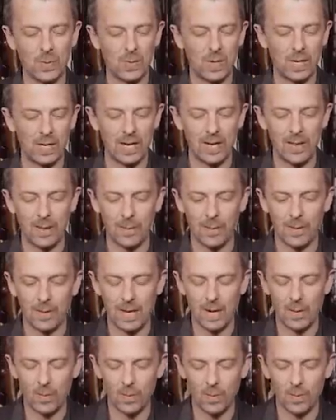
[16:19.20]
quite
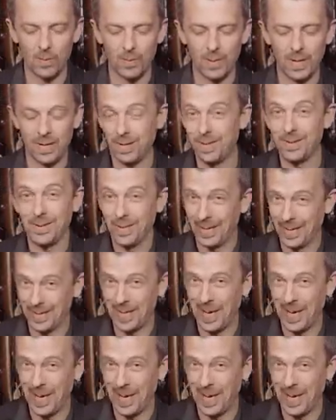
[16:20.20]
like